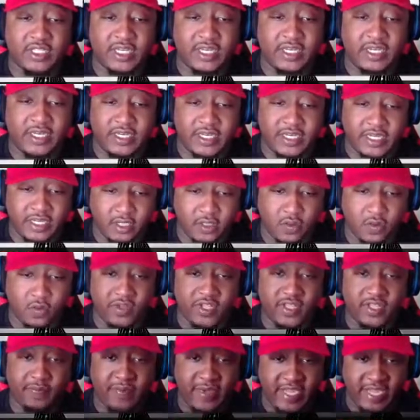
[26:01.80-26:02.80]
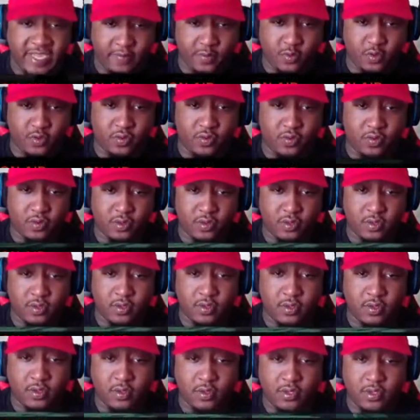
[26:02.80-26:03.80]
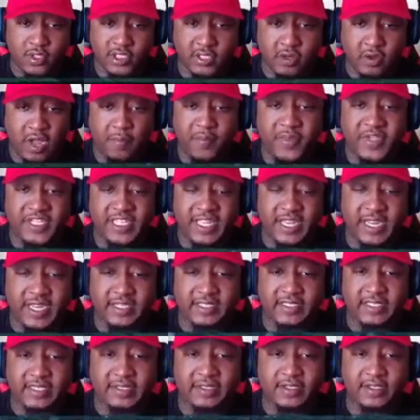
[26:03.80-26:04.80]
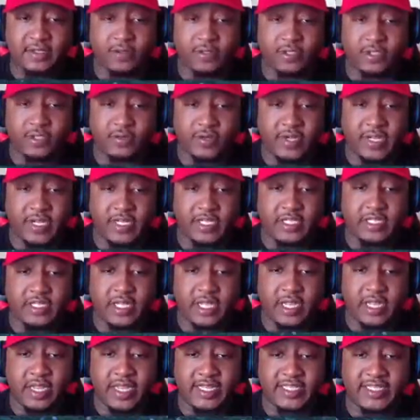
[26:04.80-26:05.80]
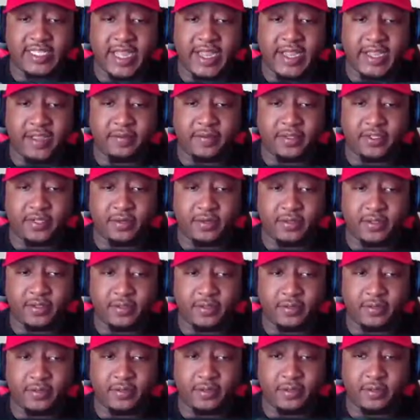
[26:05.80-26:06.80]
to deal with people. So I'm as antisocial as as I am social.